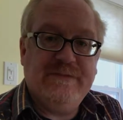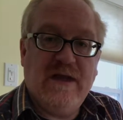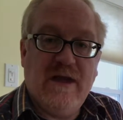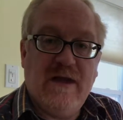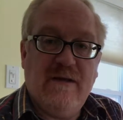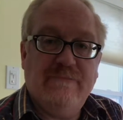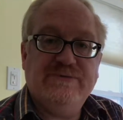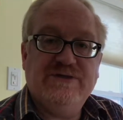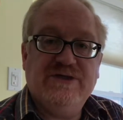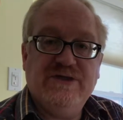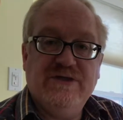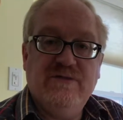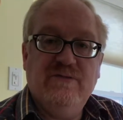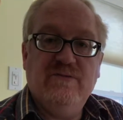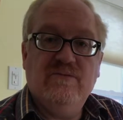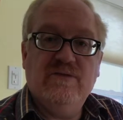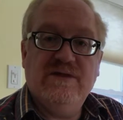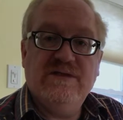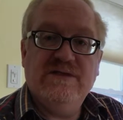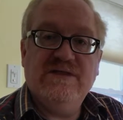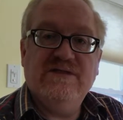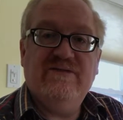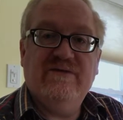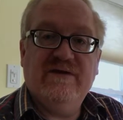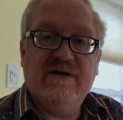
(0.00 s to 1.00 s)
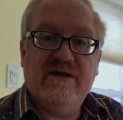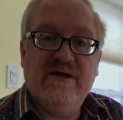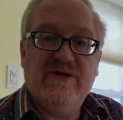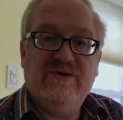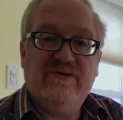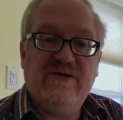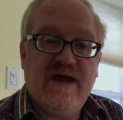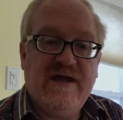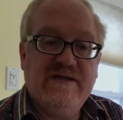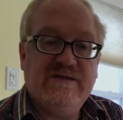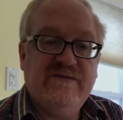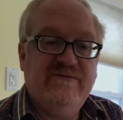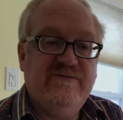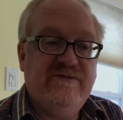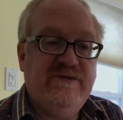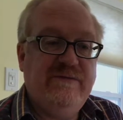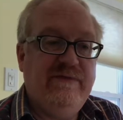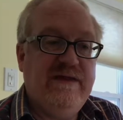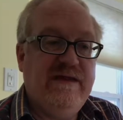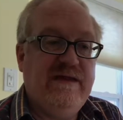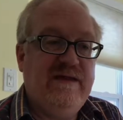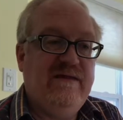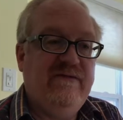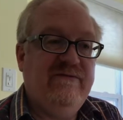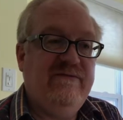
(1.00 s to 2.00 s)
option was very attractive to
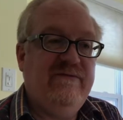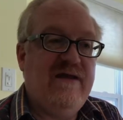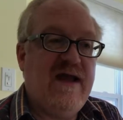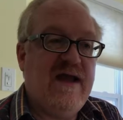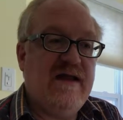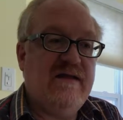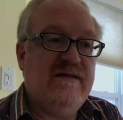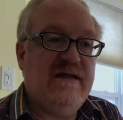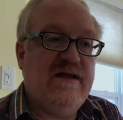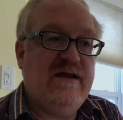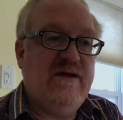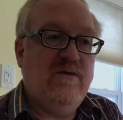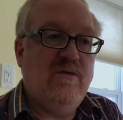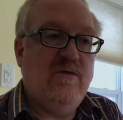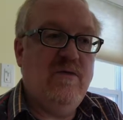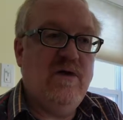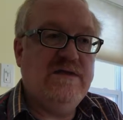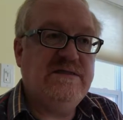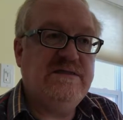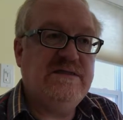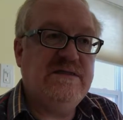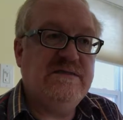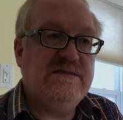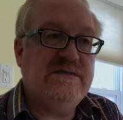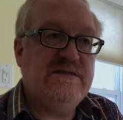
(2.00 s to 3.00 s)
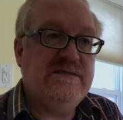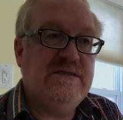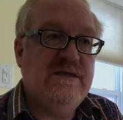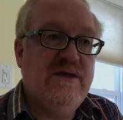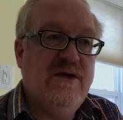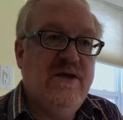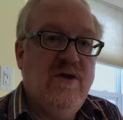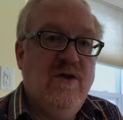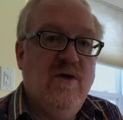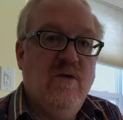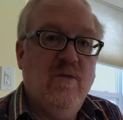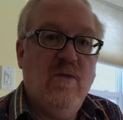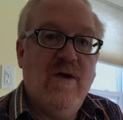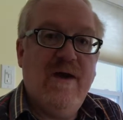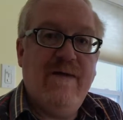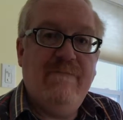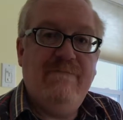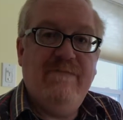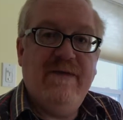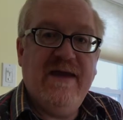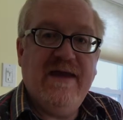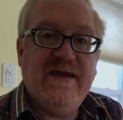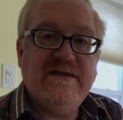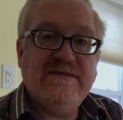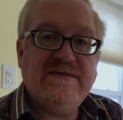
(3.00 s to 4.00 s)
me. The fact that it wasn't
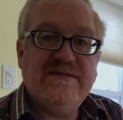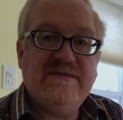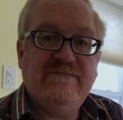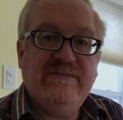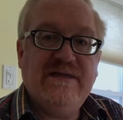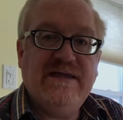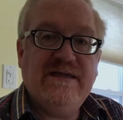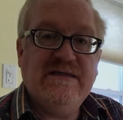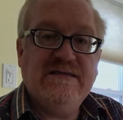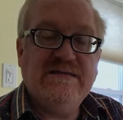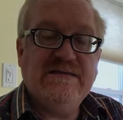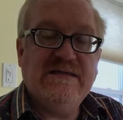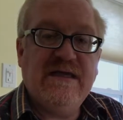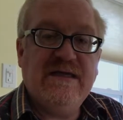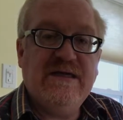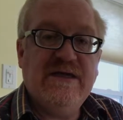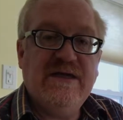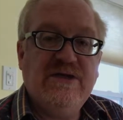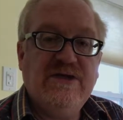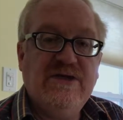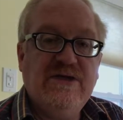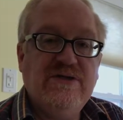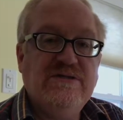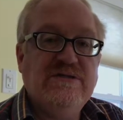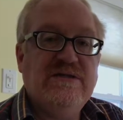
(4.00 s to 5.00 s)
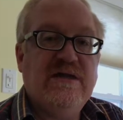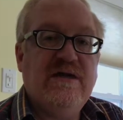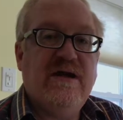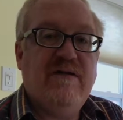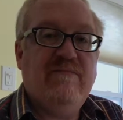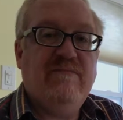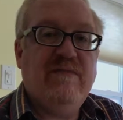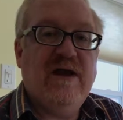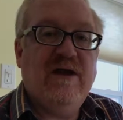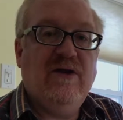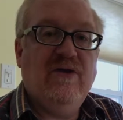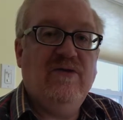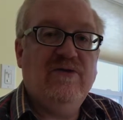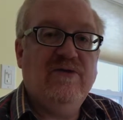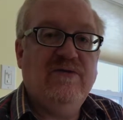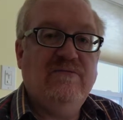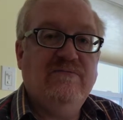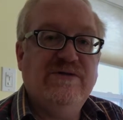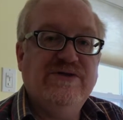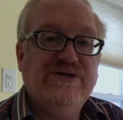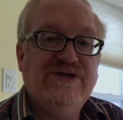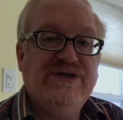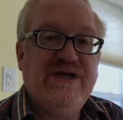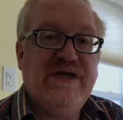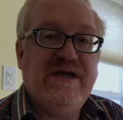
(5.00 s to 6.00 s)
web-based means I could use it on my local
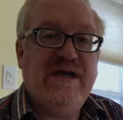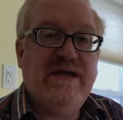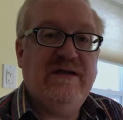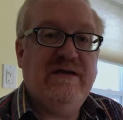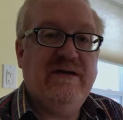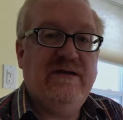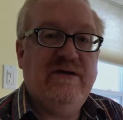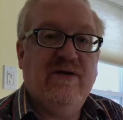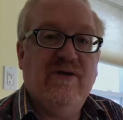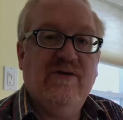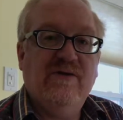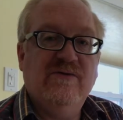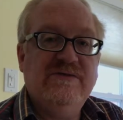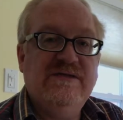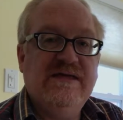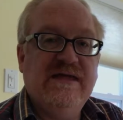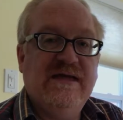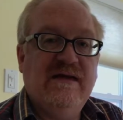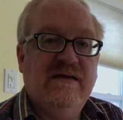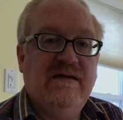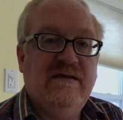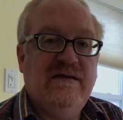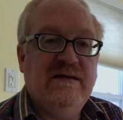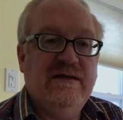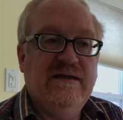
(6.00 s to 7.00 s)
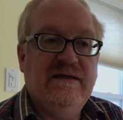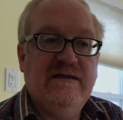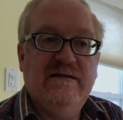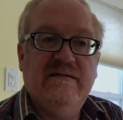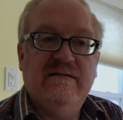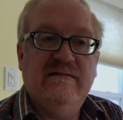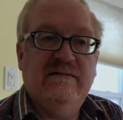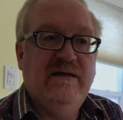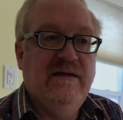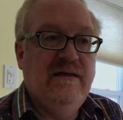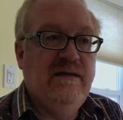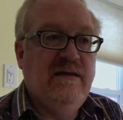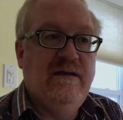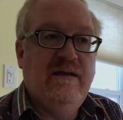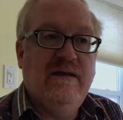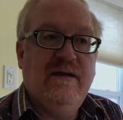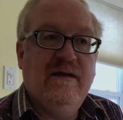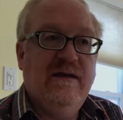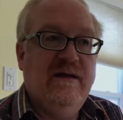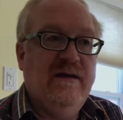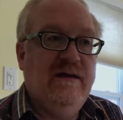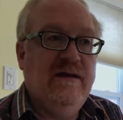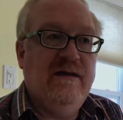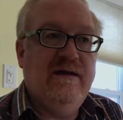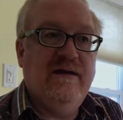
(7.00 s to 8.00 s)
machine in a hotel in
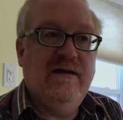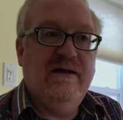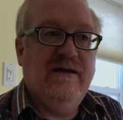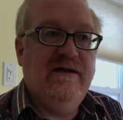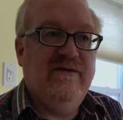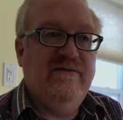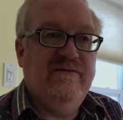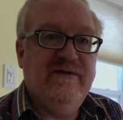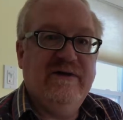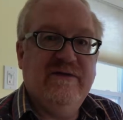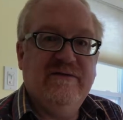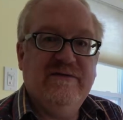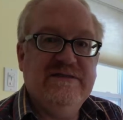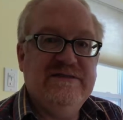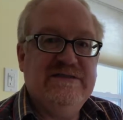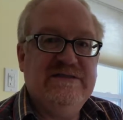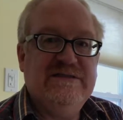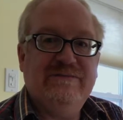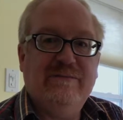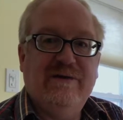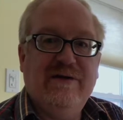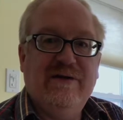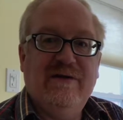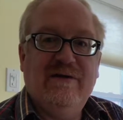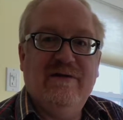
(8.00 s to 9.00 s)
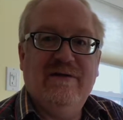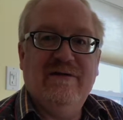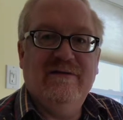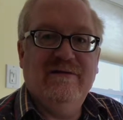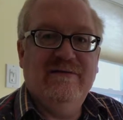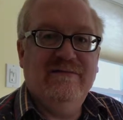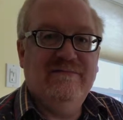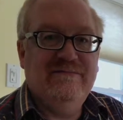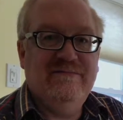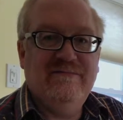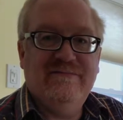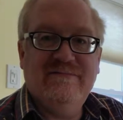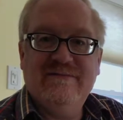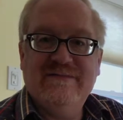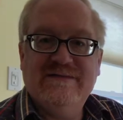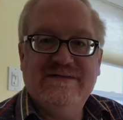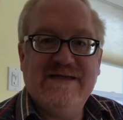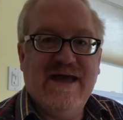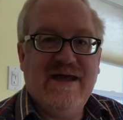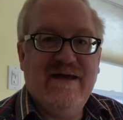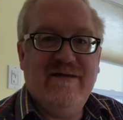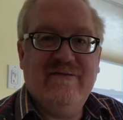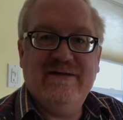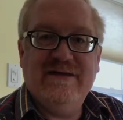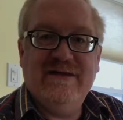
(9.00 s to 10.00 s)
a very small
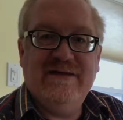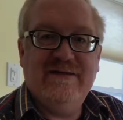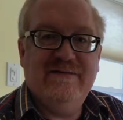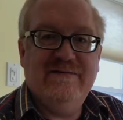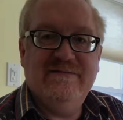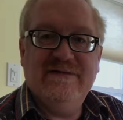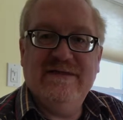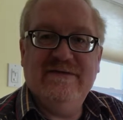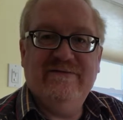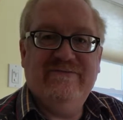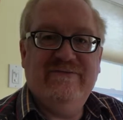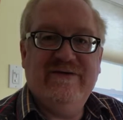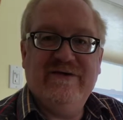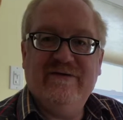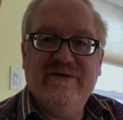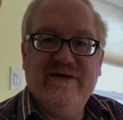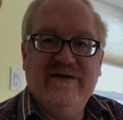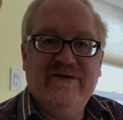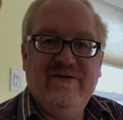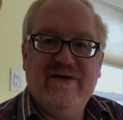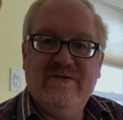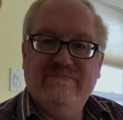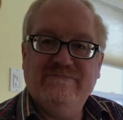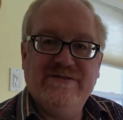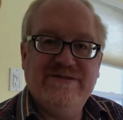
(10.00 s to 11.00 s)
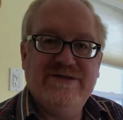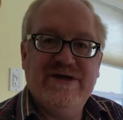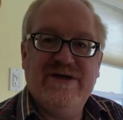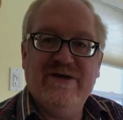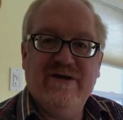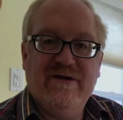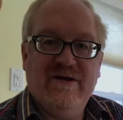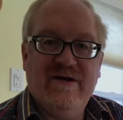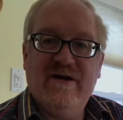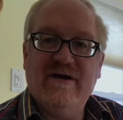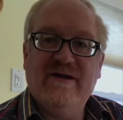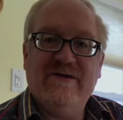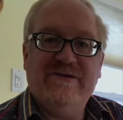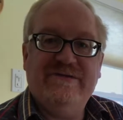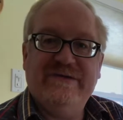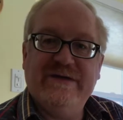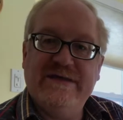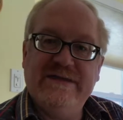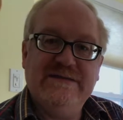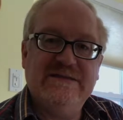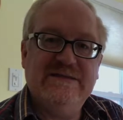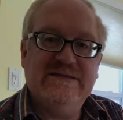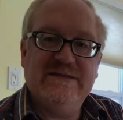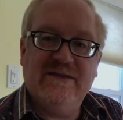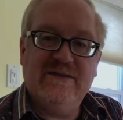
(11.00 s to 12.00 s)
town in a very obscure country.
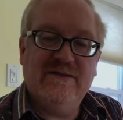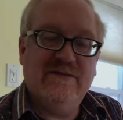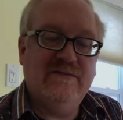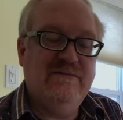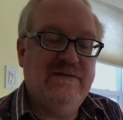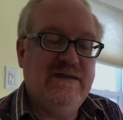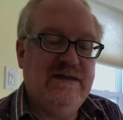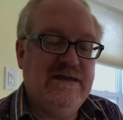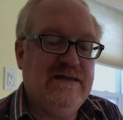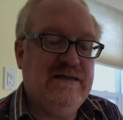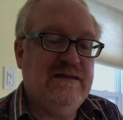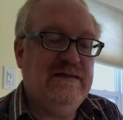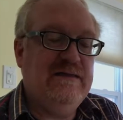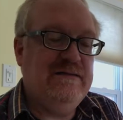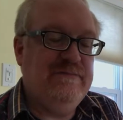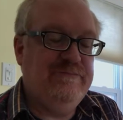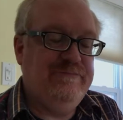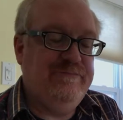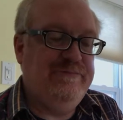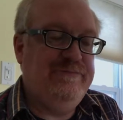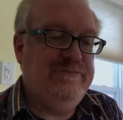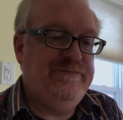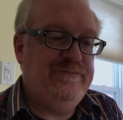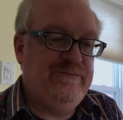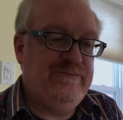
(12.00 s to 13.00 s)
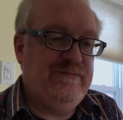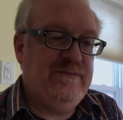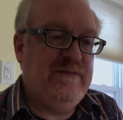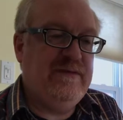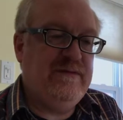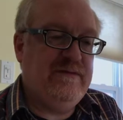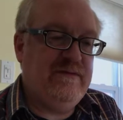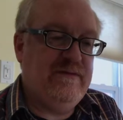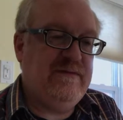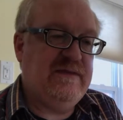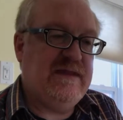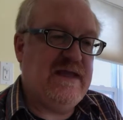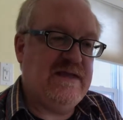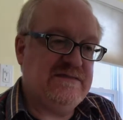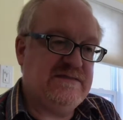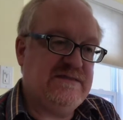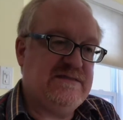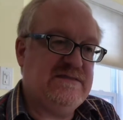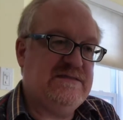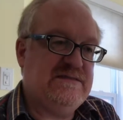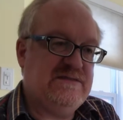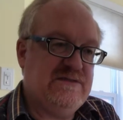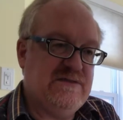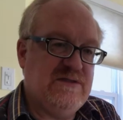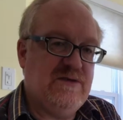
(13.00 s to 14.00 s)
So
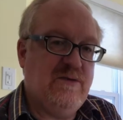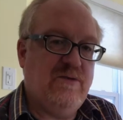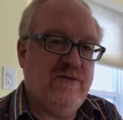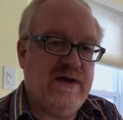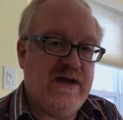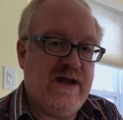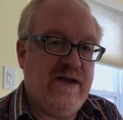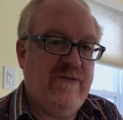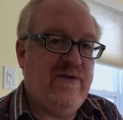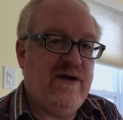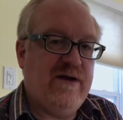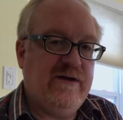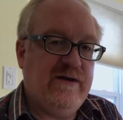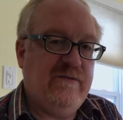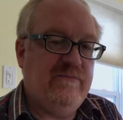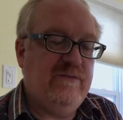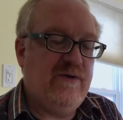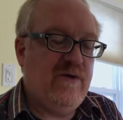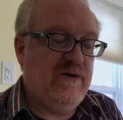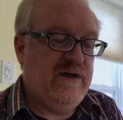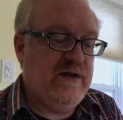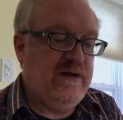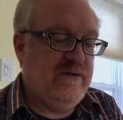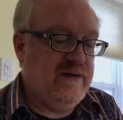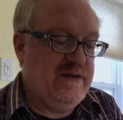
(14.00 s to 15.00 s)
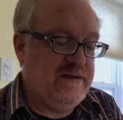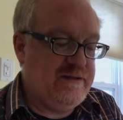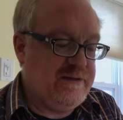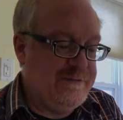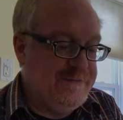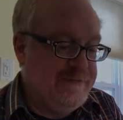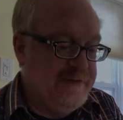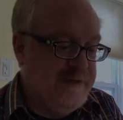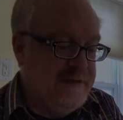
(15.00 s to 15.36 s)
that's the one I wound up going with.